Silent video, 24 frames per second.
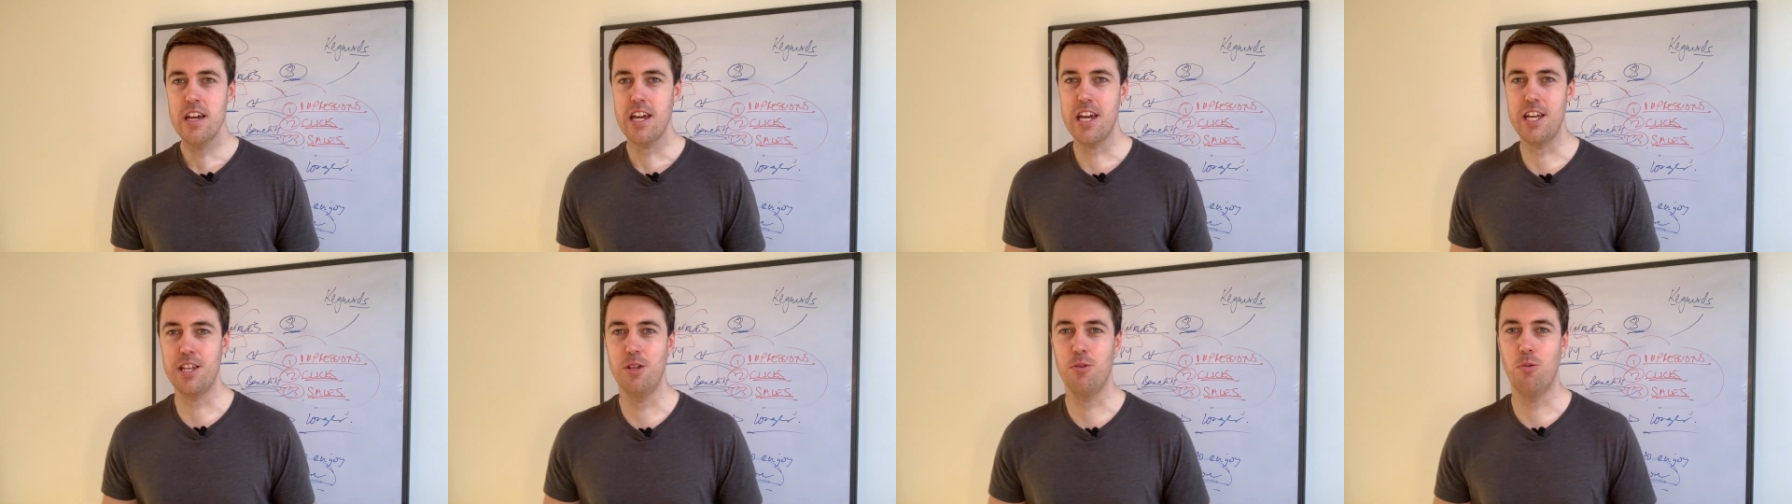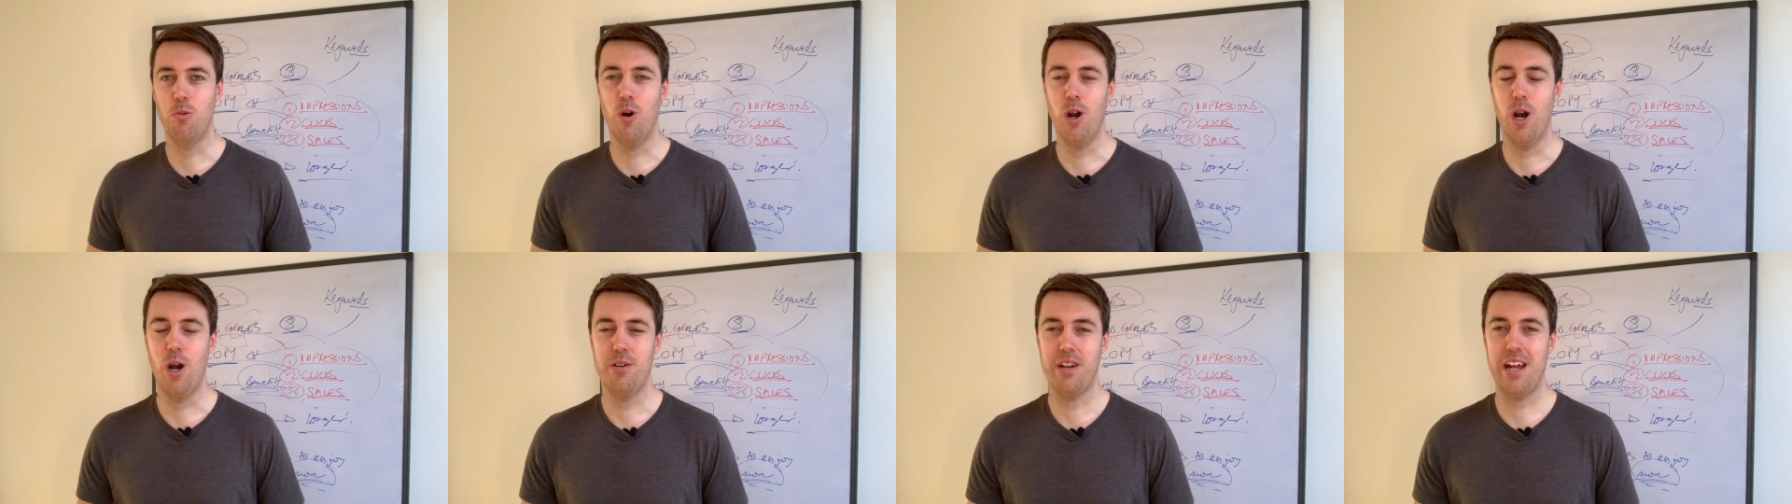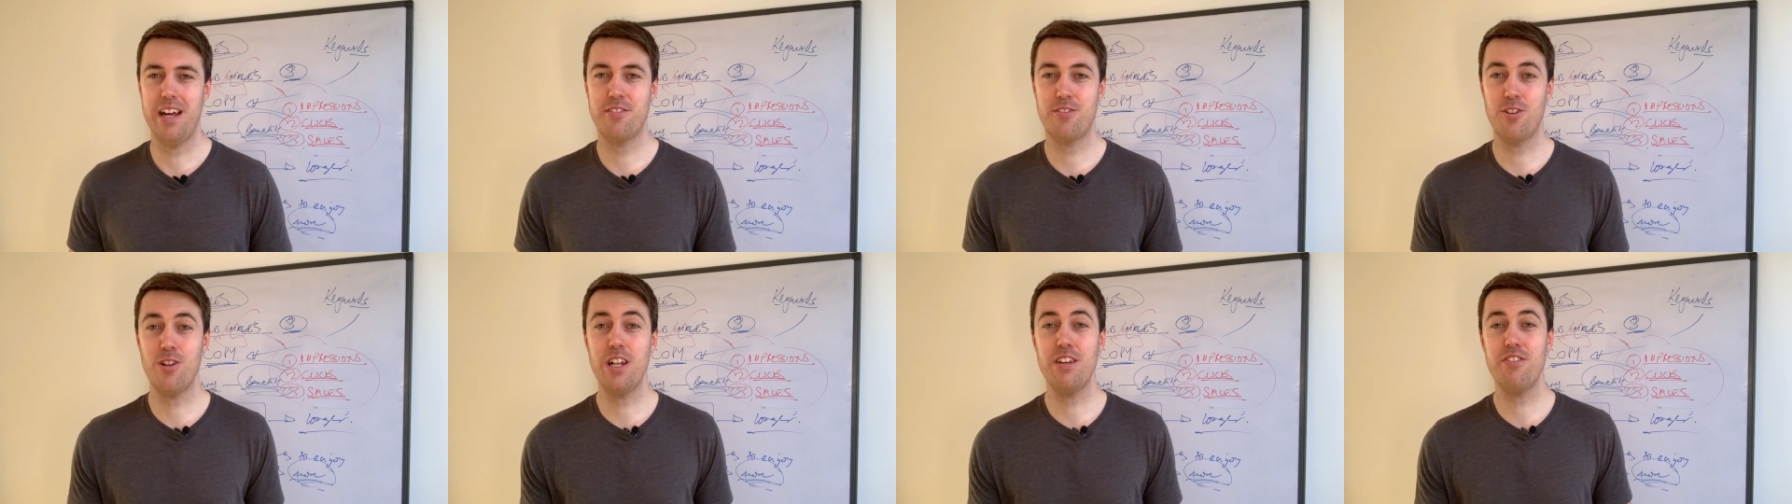in the world.
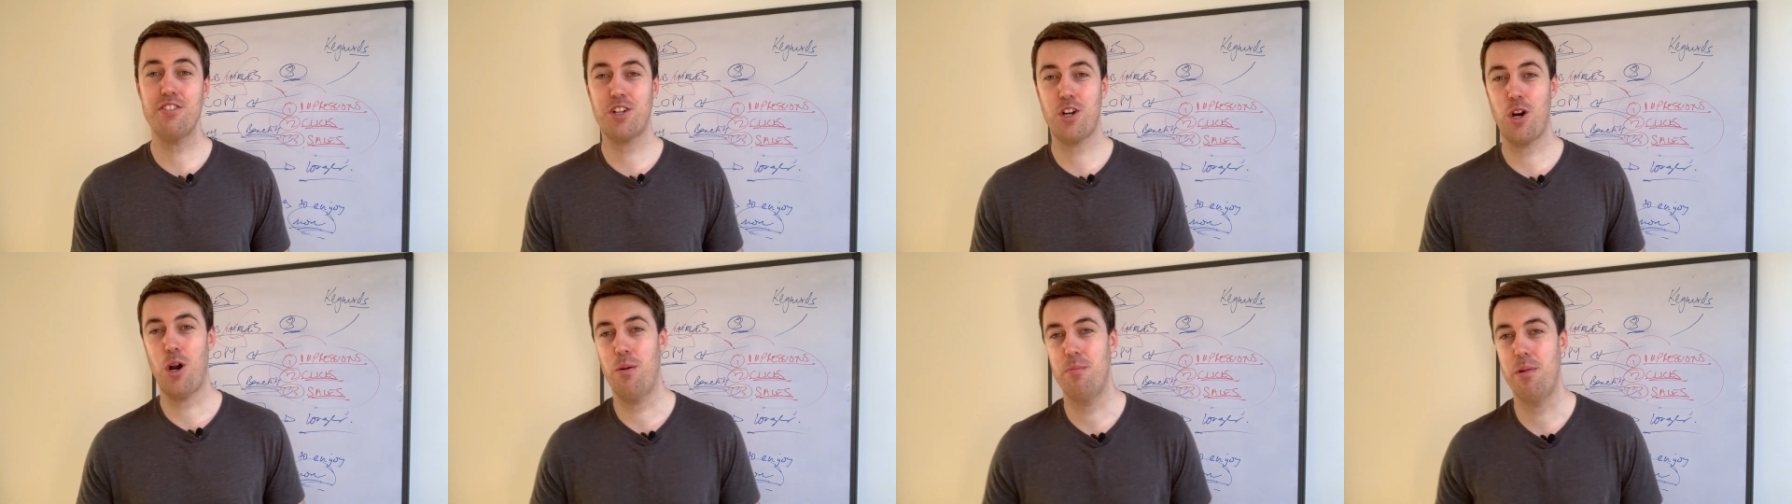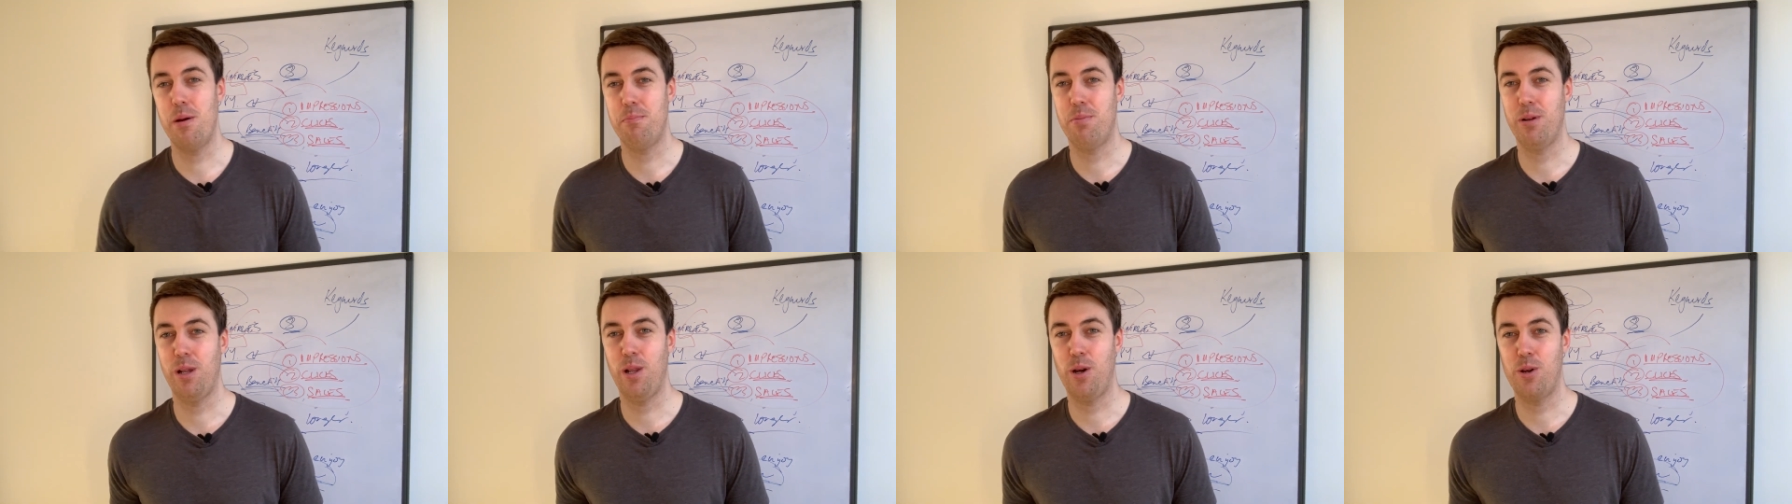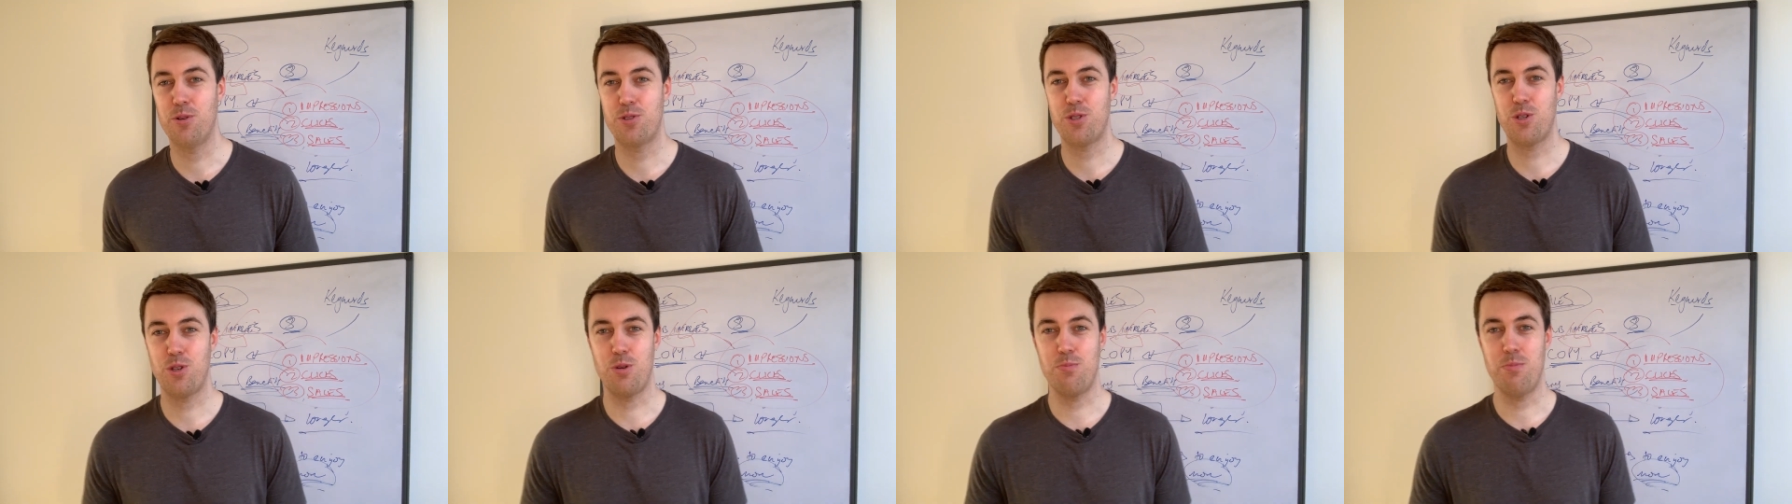And do leave a comment
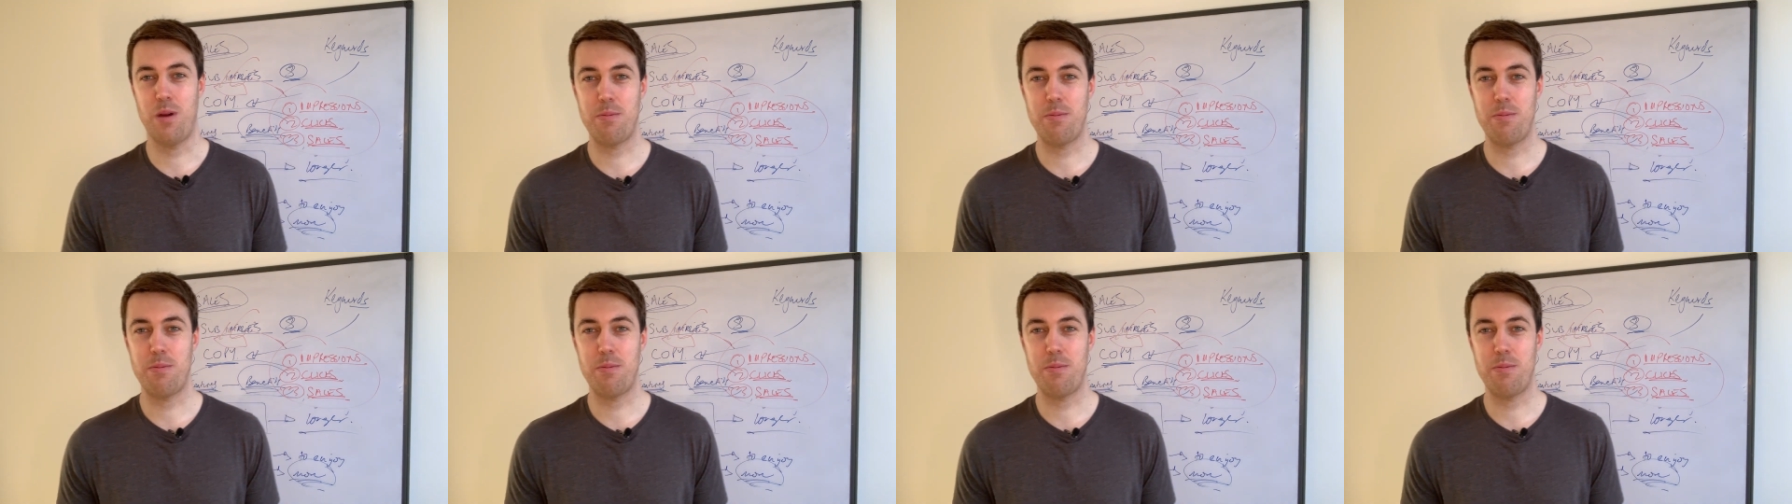below too.